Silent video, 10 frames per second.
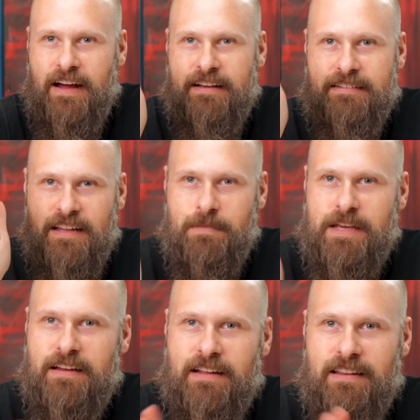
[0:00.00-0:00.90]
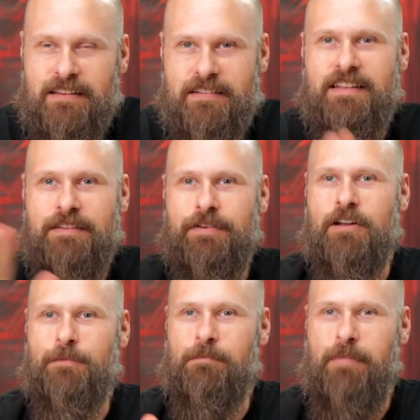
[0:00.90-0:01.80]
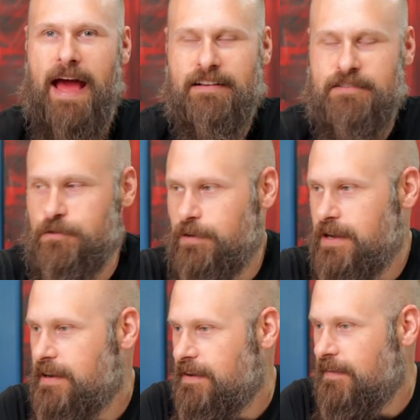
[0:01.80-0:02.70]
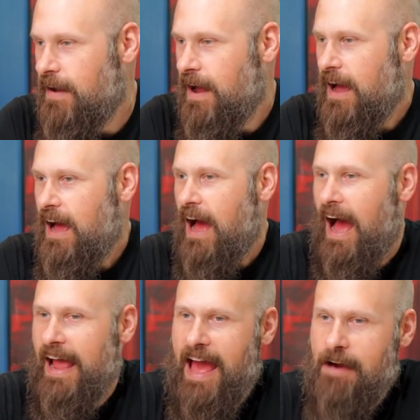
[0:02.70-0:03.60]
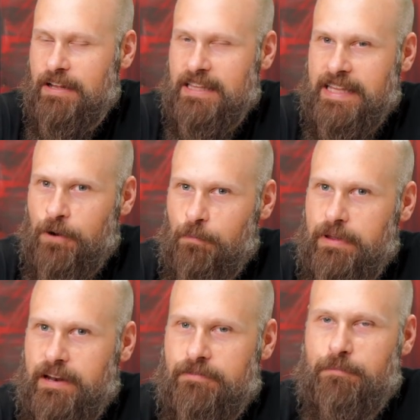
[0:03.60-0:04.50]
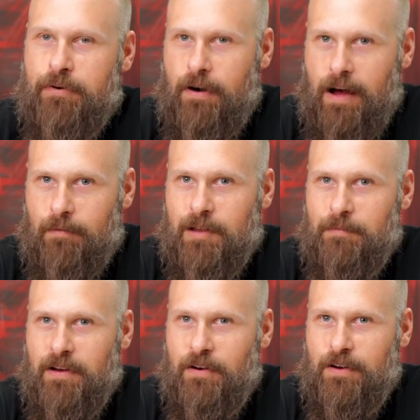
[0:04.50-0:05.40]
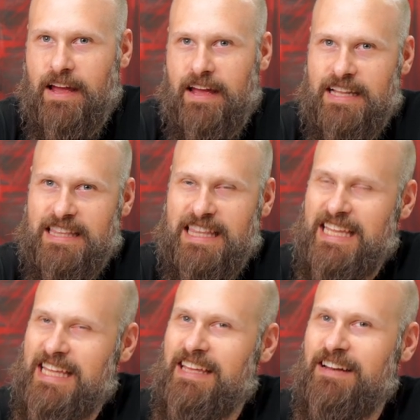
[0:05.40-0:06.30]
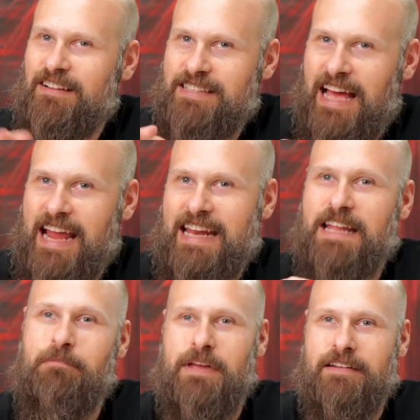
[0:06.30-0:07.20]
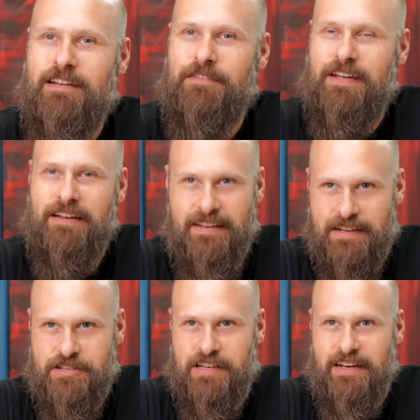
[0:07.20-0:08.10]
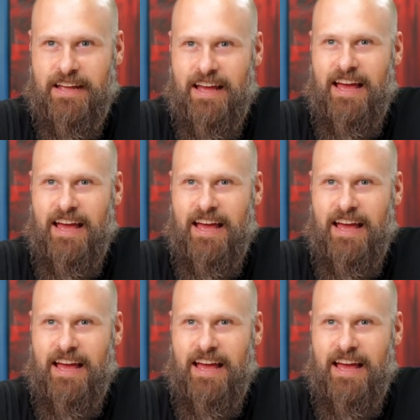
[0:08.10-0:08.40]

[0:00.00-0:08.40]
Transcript: guys, let me uh, give you a little bit of backstory here. I have a little bit of a problem, okay? A little tiny bit of an addiction,